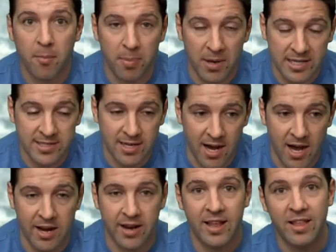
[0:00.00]
based
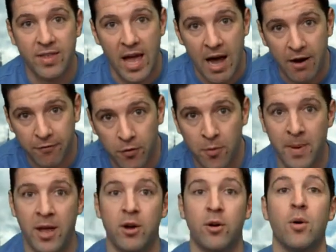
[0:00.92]
on the Alfa
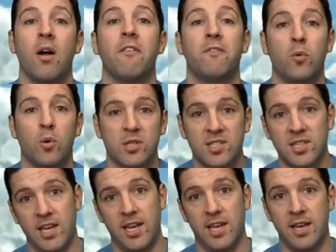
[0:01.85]
Romeo
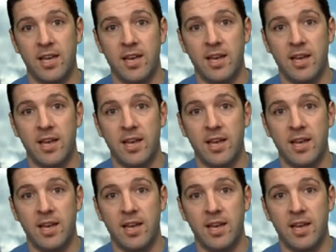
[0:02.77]
4C.